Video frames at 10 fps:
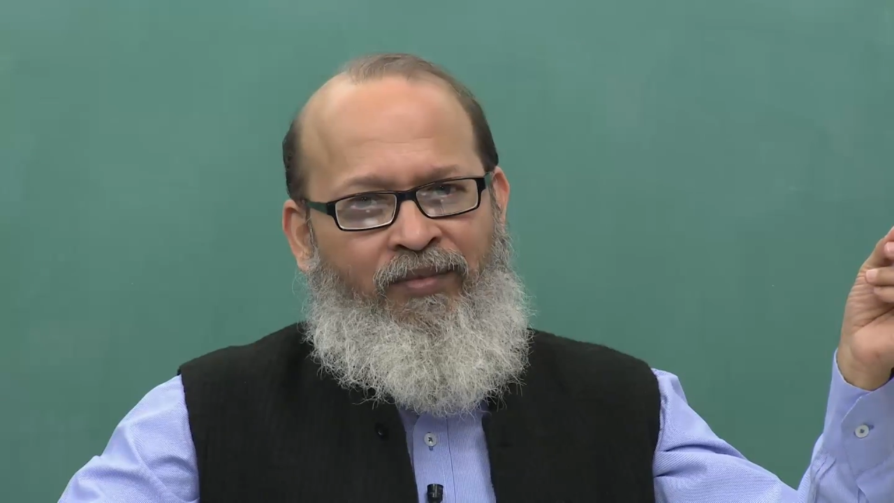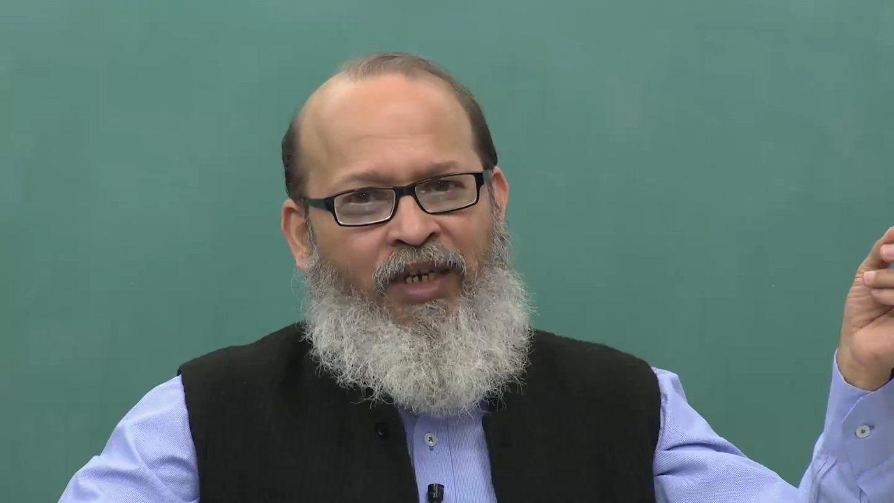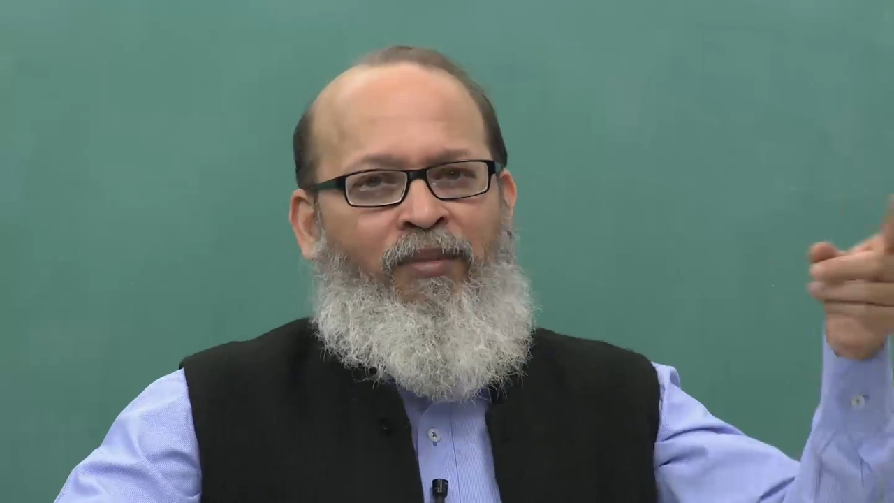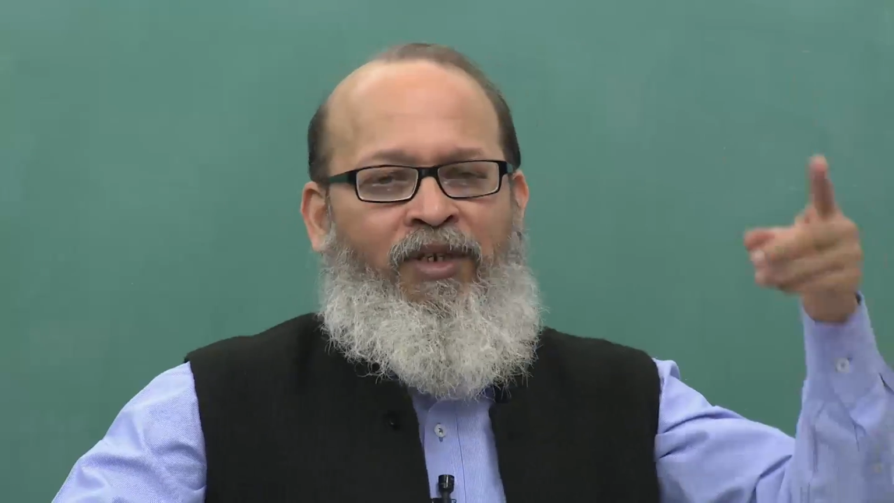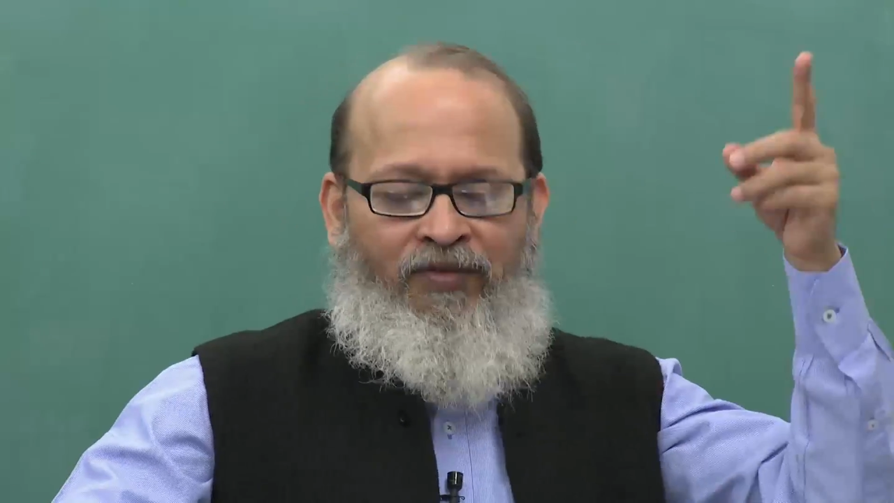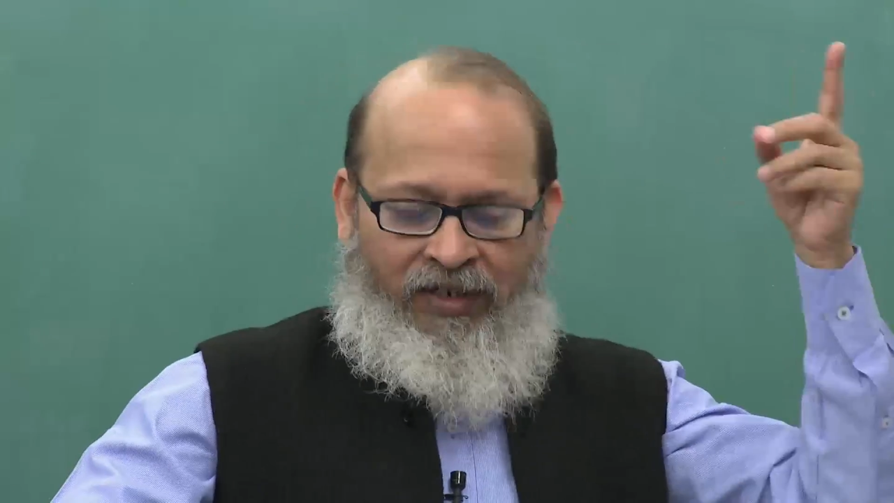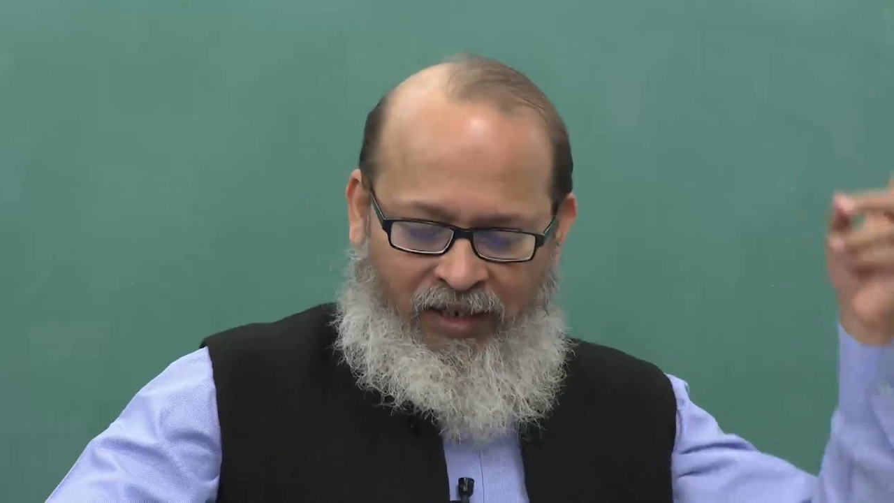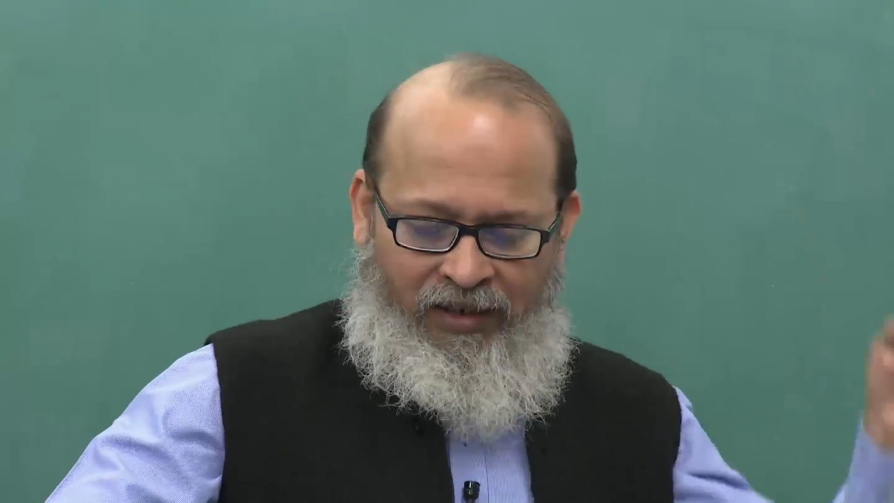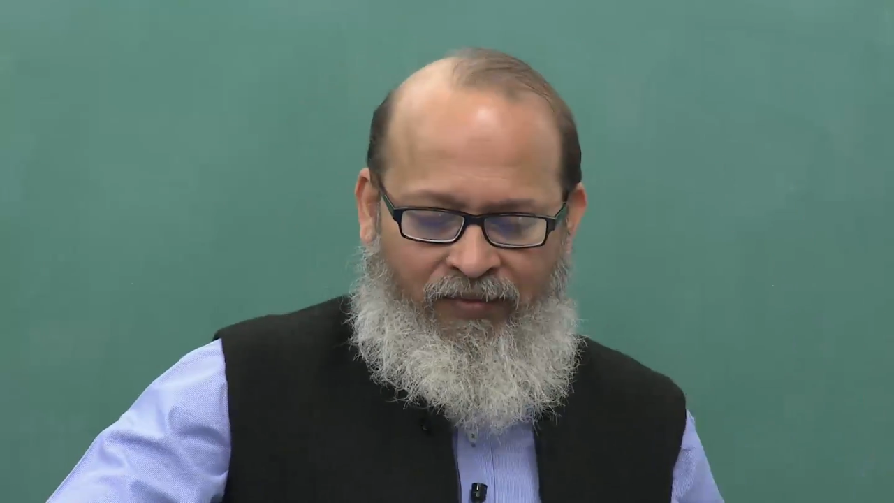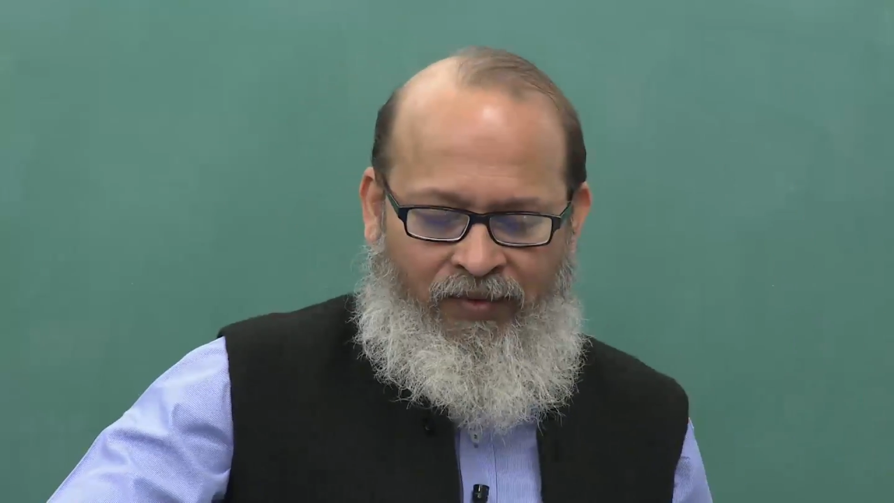damage which
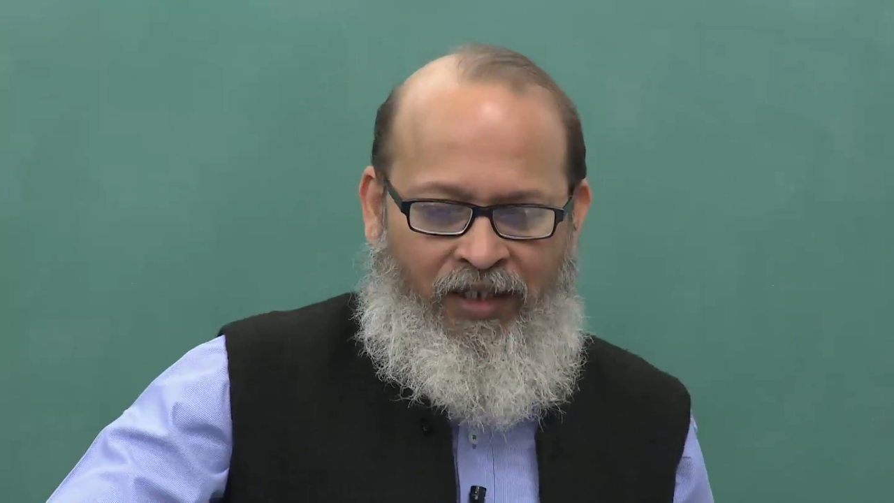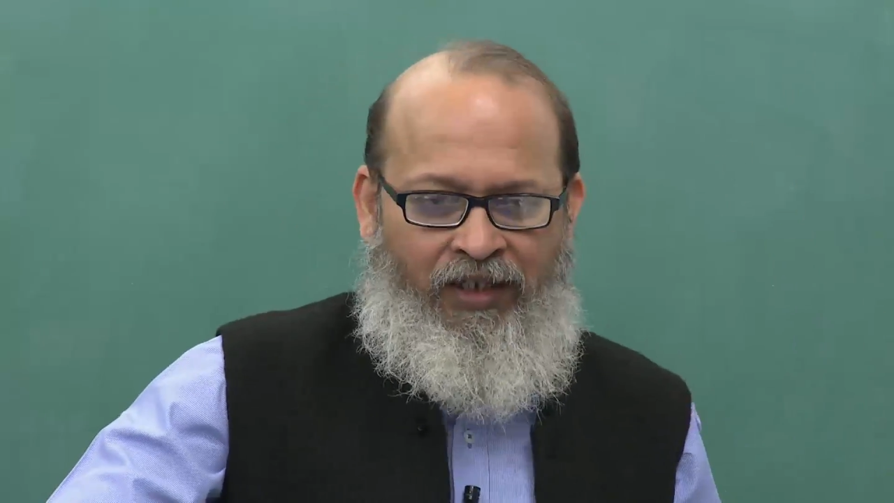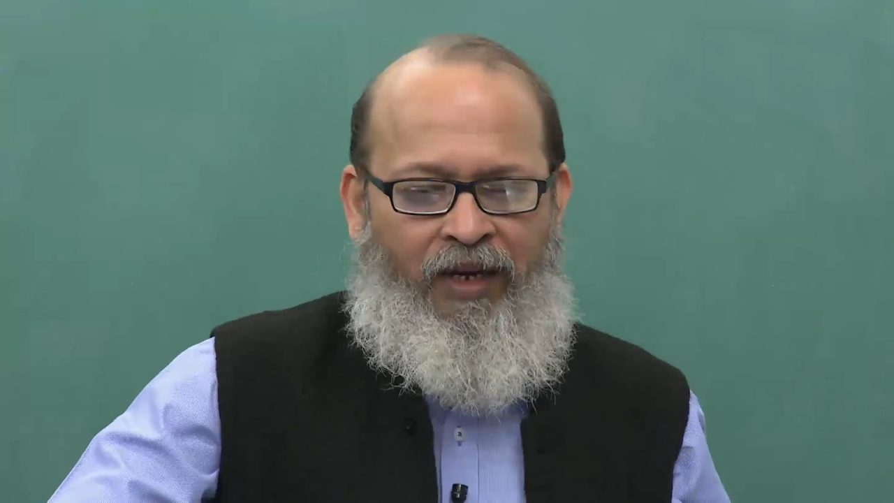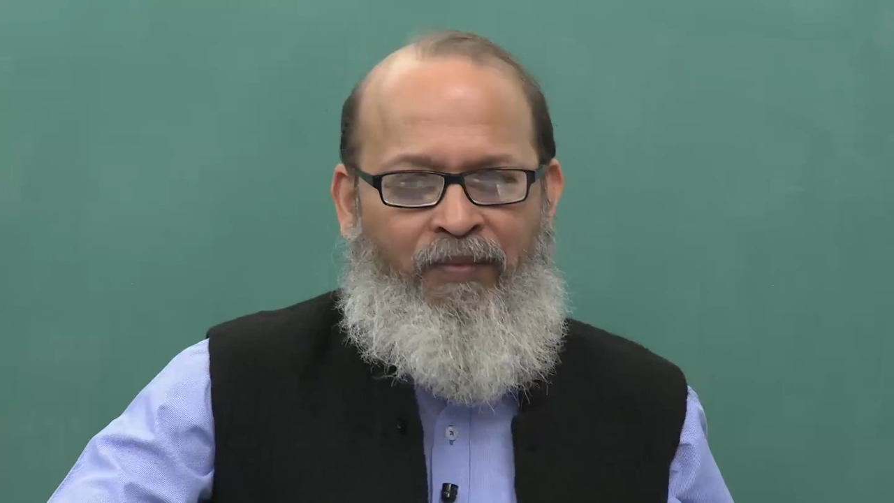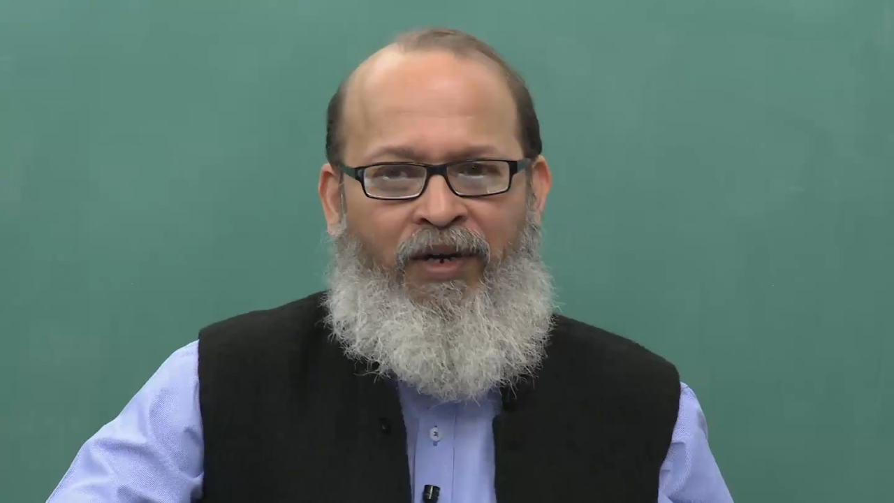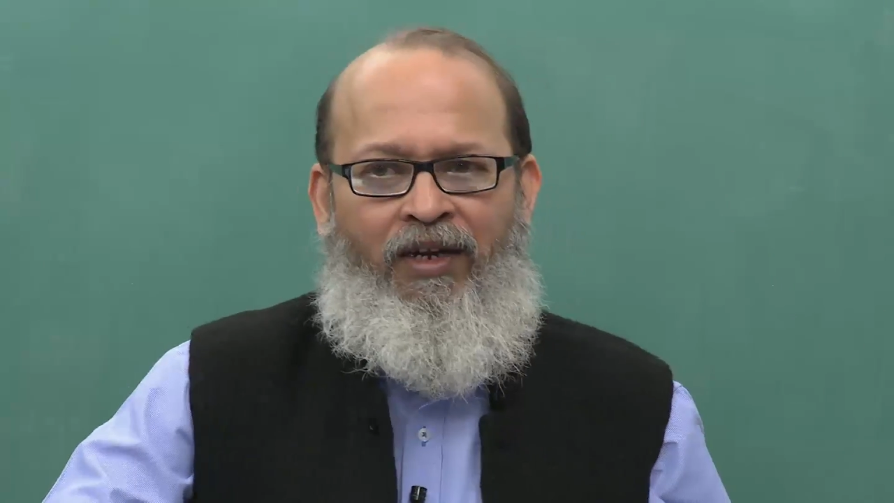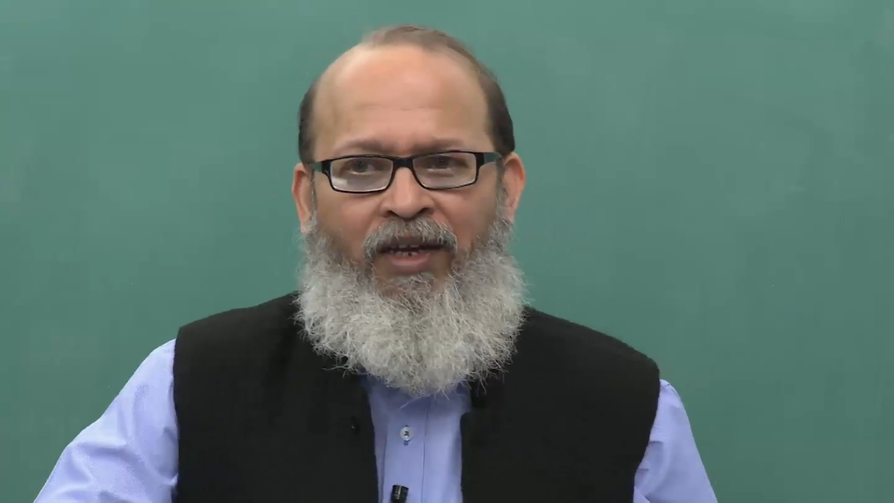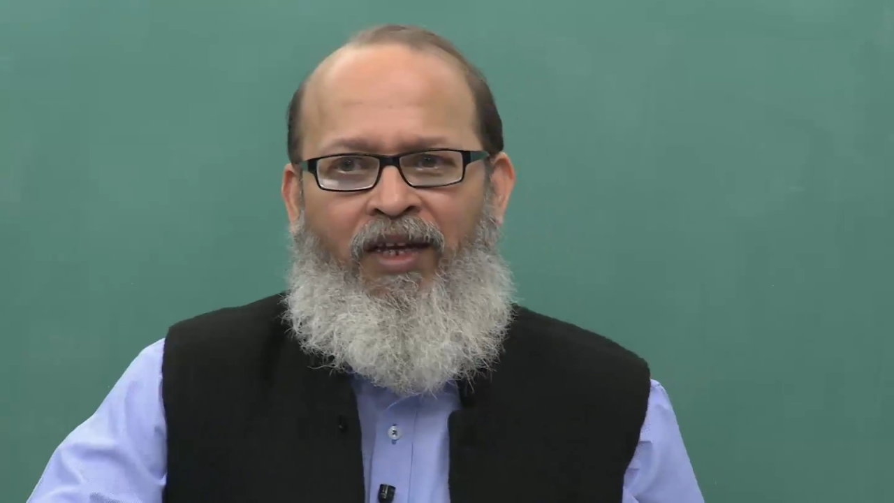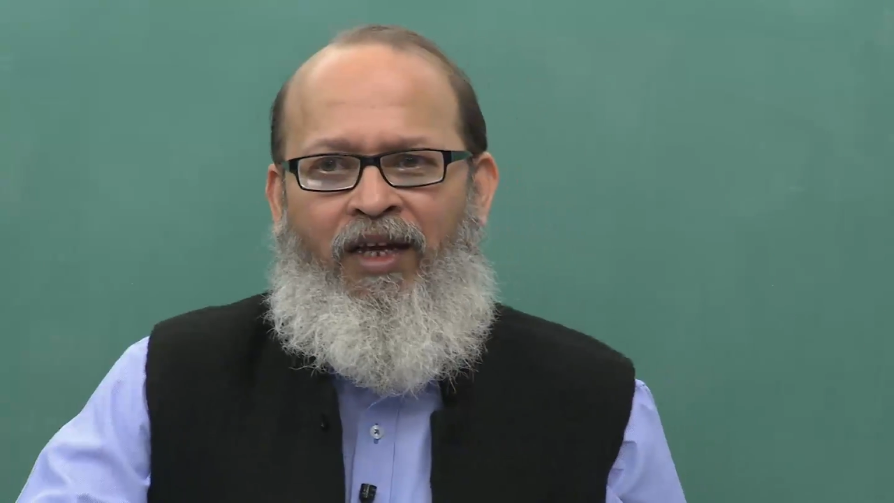has happened,